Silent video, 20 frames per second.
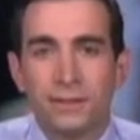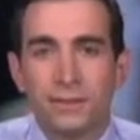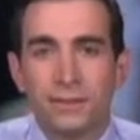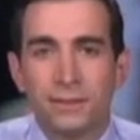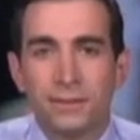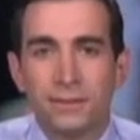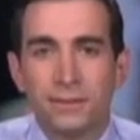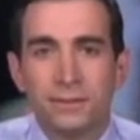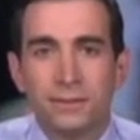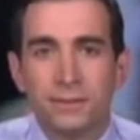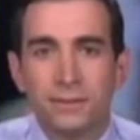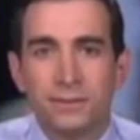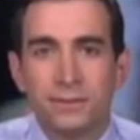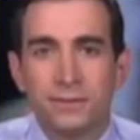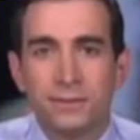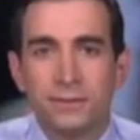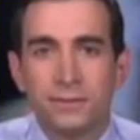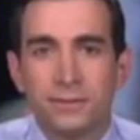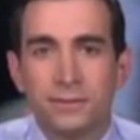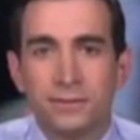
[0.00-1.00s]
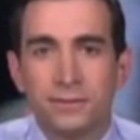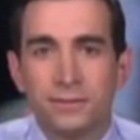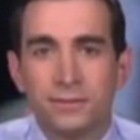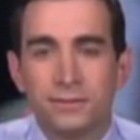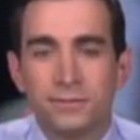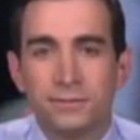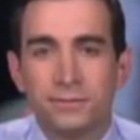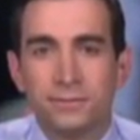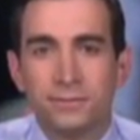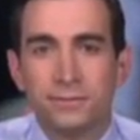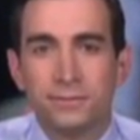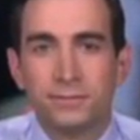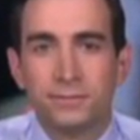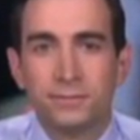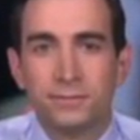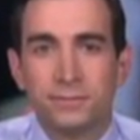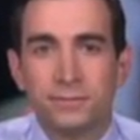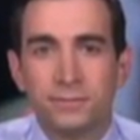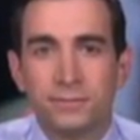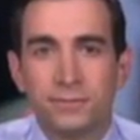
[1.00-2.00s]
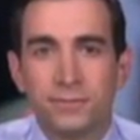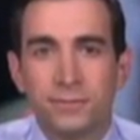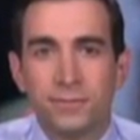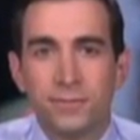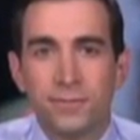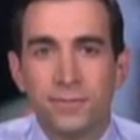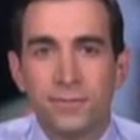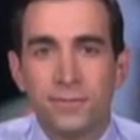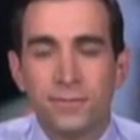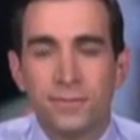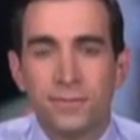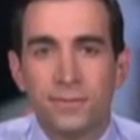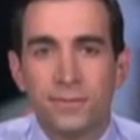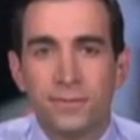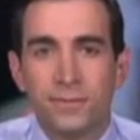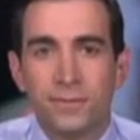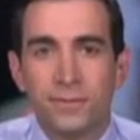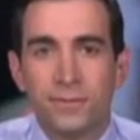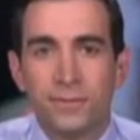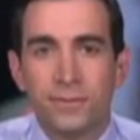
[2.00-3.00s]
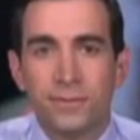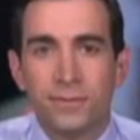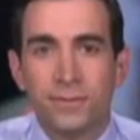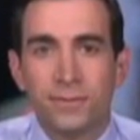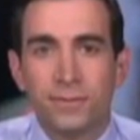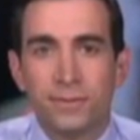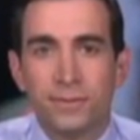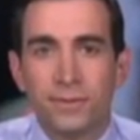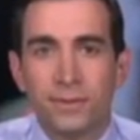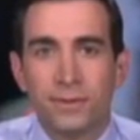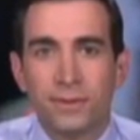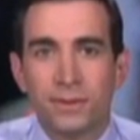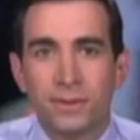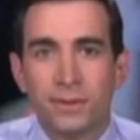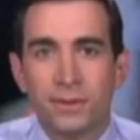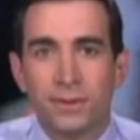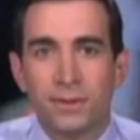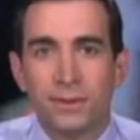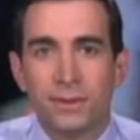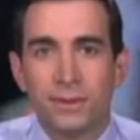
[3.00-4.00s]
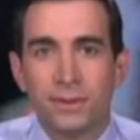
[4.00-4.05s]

No words are spoken by the person on screen.